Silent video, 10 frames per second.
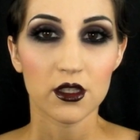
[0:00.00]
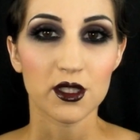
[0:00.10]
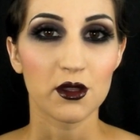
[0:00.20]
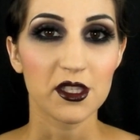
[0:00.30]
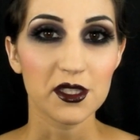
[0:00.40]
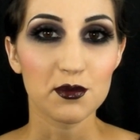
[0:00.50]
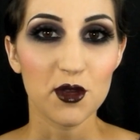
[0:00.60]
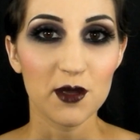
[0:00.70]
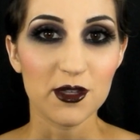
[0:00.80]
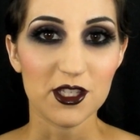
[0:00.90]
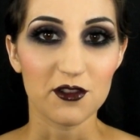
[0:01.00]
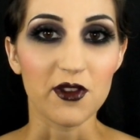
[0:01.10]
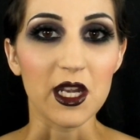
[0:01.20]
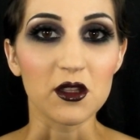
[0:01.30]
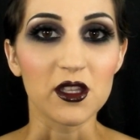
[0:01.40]
So this is pretty much the
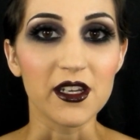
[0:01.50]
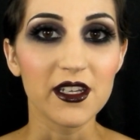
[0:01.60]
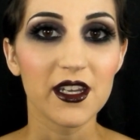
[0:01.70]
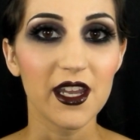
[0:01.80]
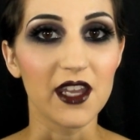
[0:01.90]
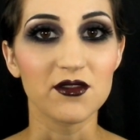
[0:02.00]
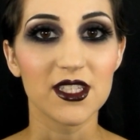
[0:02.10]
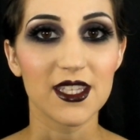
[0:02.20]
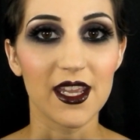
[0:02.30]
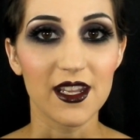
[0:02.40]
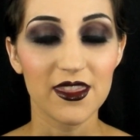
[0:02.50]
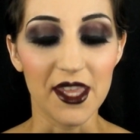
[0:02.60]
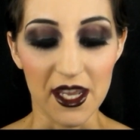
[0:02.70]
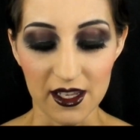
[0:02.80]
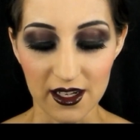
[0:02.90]
final look. I've decided
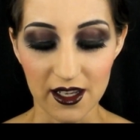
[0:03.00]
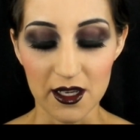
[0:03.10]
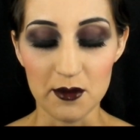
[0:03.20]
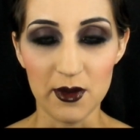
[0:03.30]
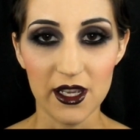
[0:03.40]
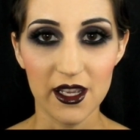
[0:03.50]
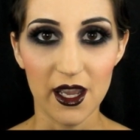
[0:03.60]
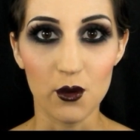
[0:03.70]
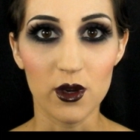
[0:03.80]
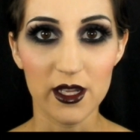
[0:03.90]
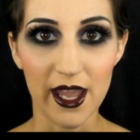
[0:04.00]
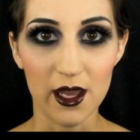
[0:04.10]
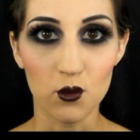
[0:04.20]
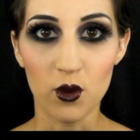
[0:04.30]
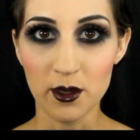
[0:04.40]
that I want to
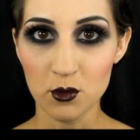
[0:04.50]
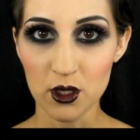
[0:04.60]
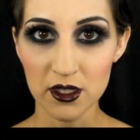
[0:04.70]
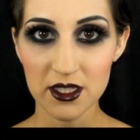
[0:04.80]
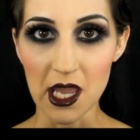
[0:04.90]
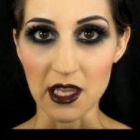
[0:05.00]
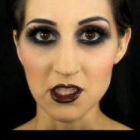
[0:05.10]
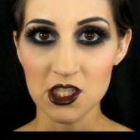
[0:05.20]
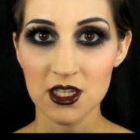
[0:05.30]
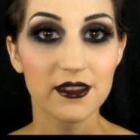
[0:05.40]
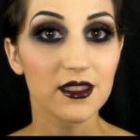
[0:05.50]
add one more touch.